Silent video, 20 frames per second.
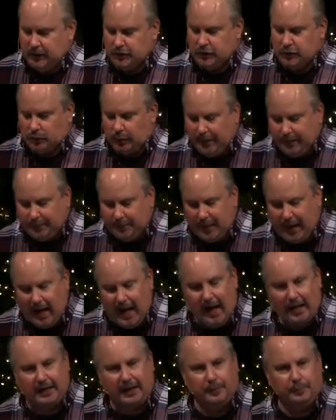shrink
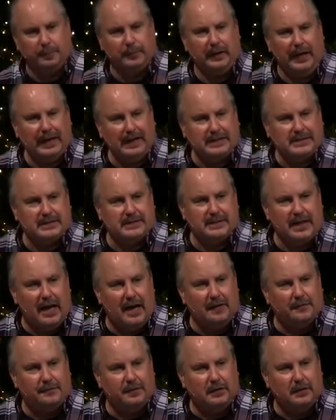back and play it
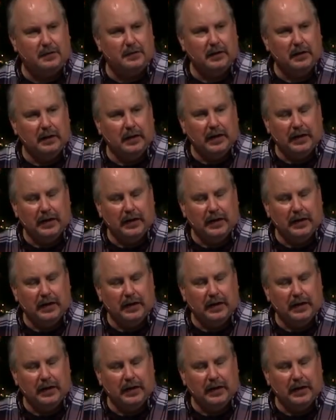safe and